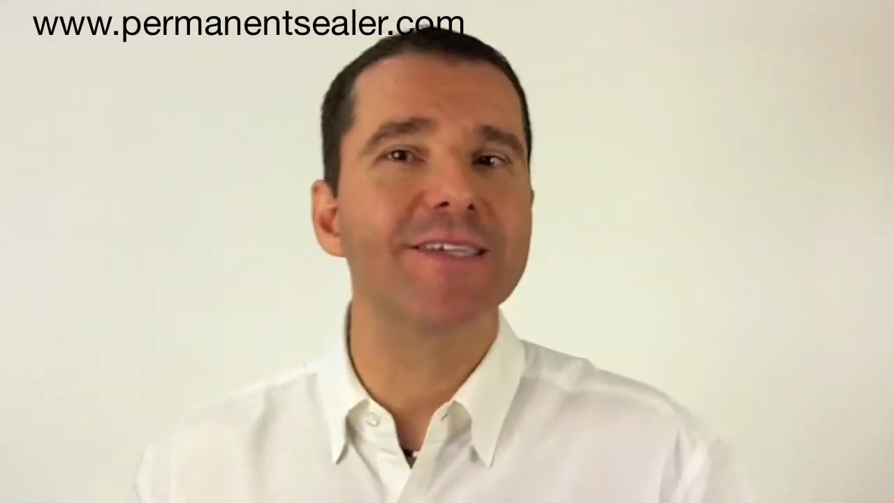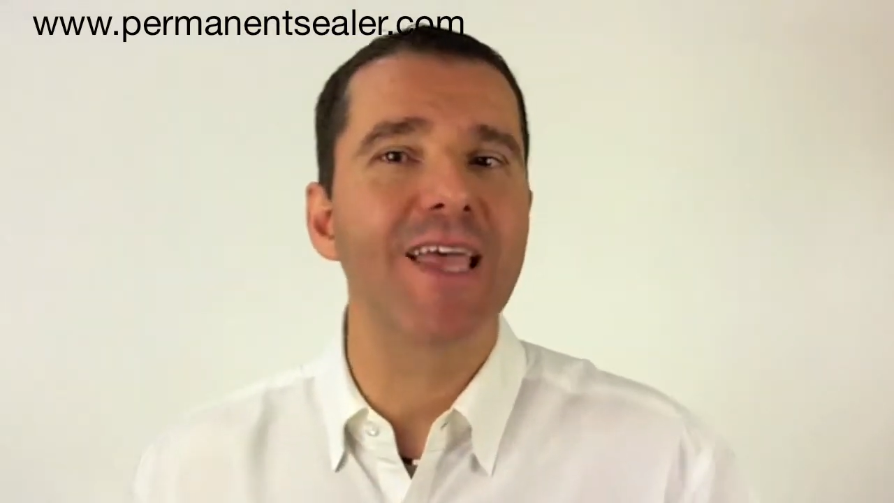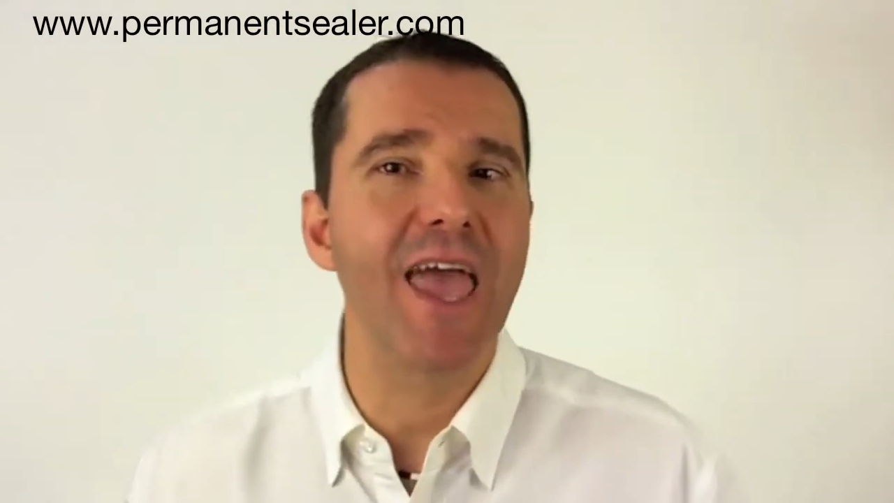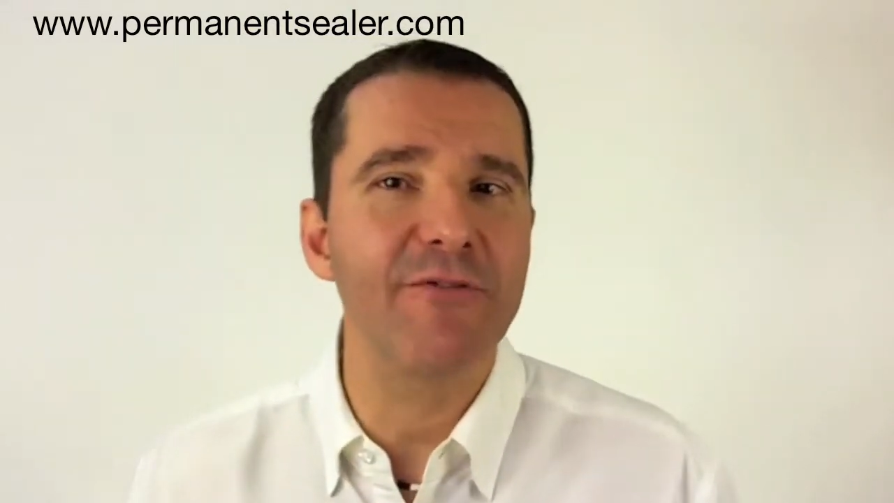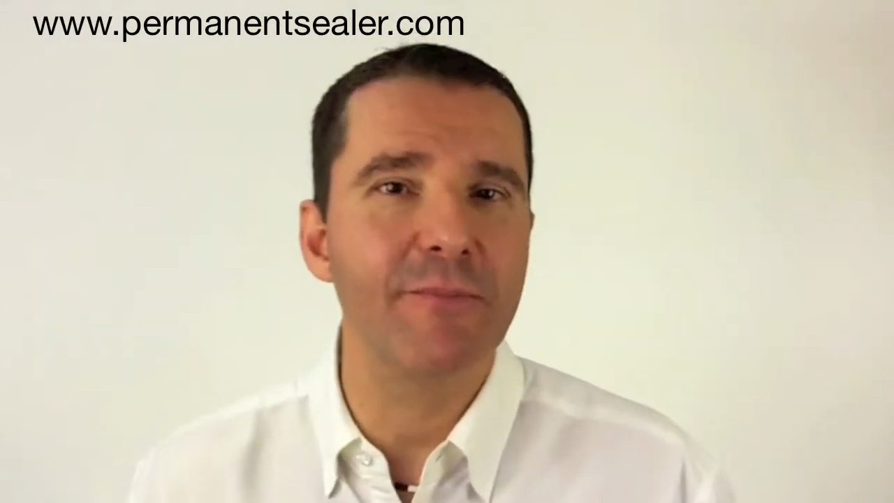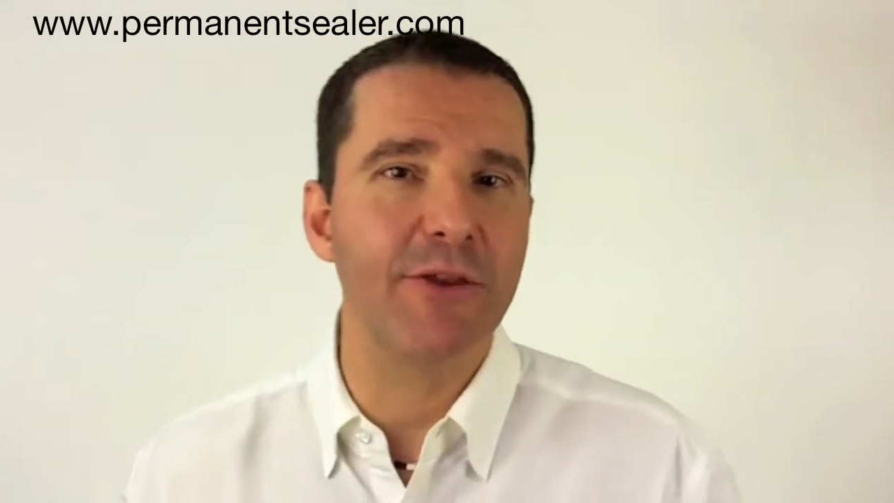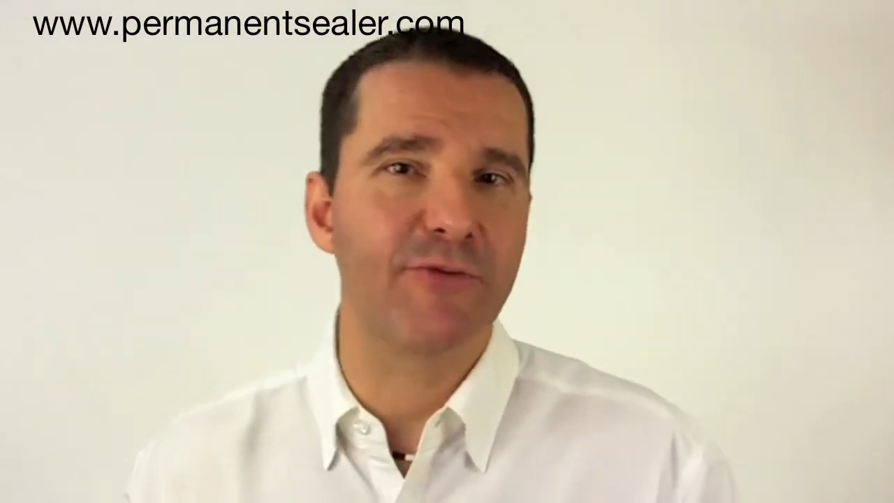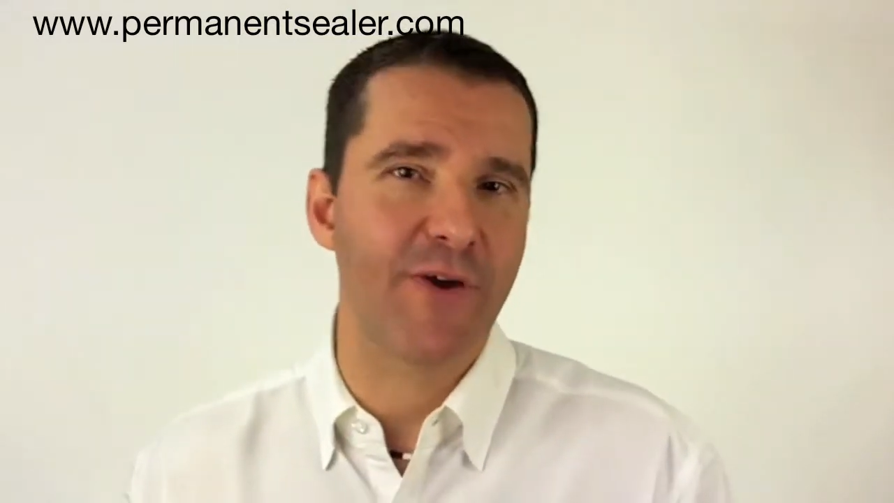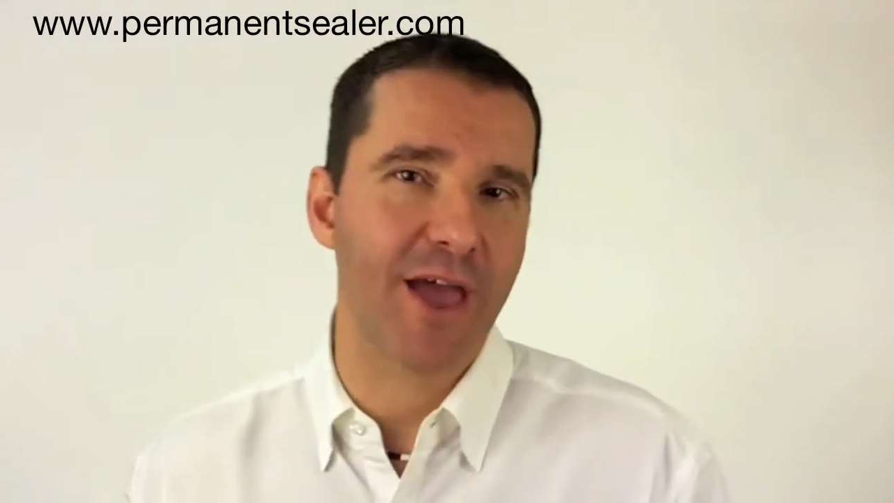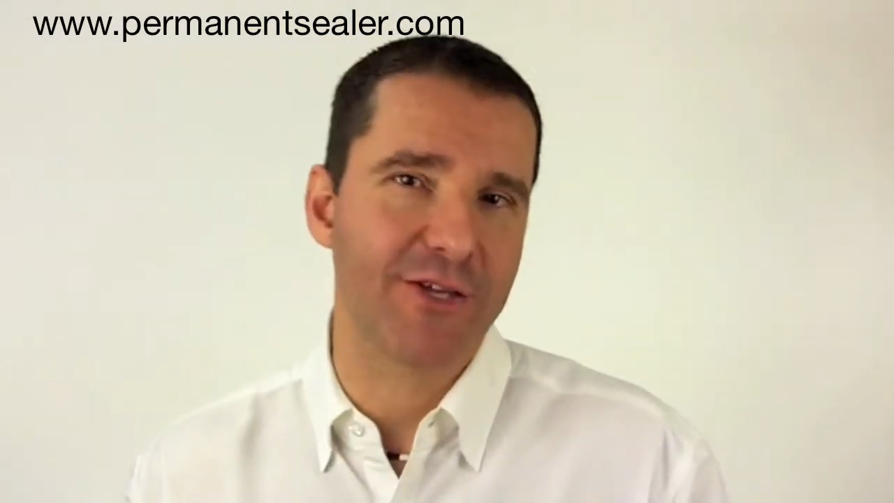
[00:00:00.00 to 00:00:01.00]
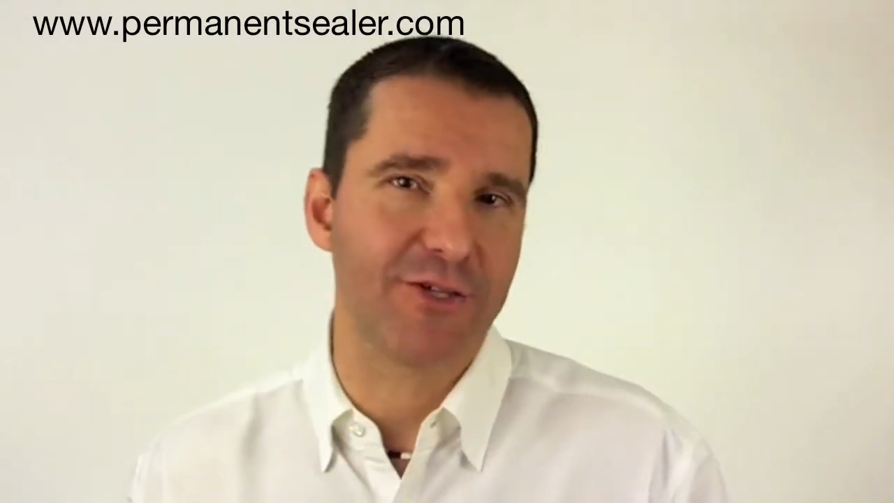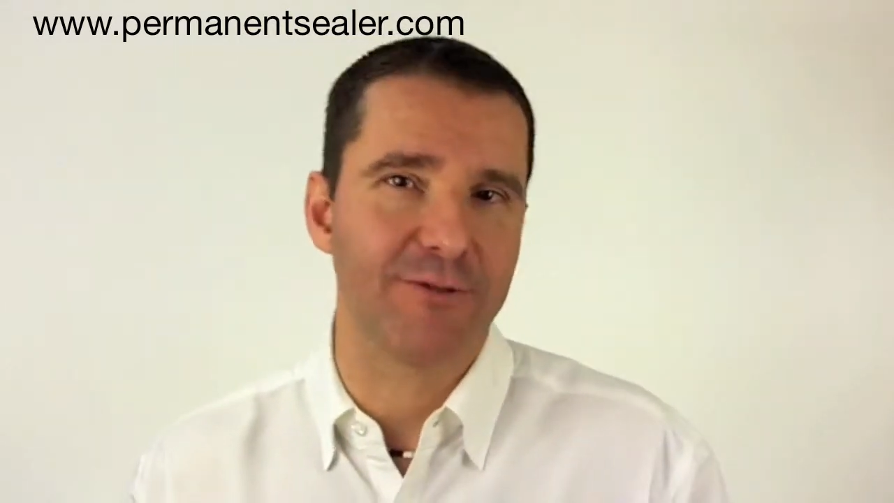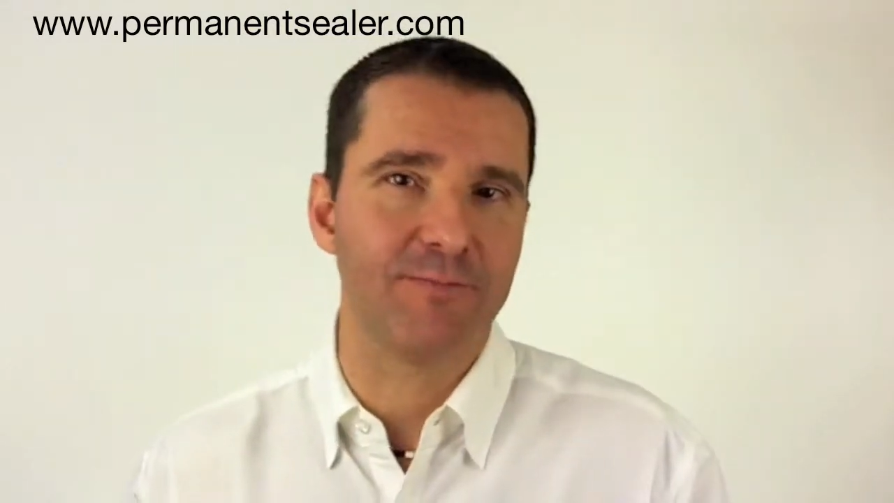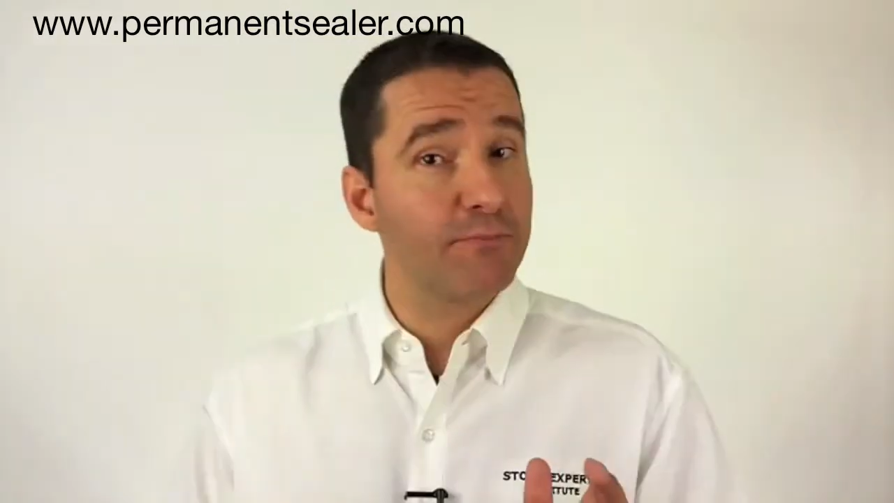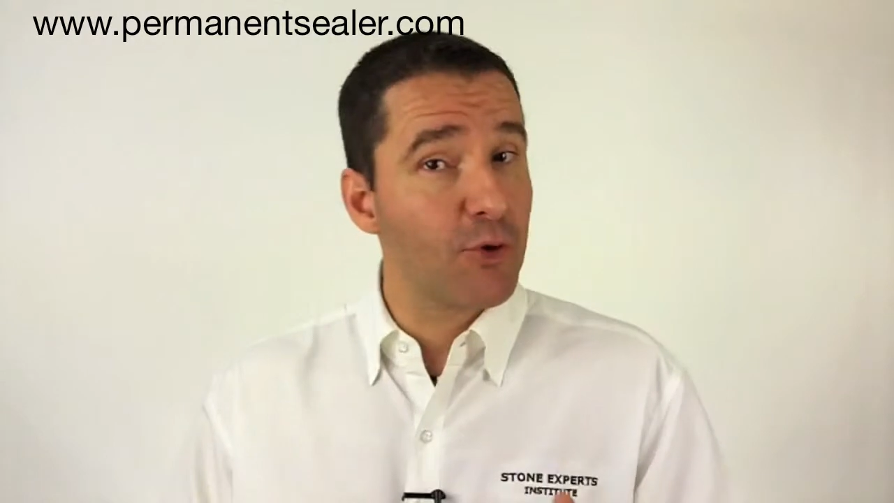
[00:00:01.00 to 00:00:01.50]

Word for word: is ever manufactured,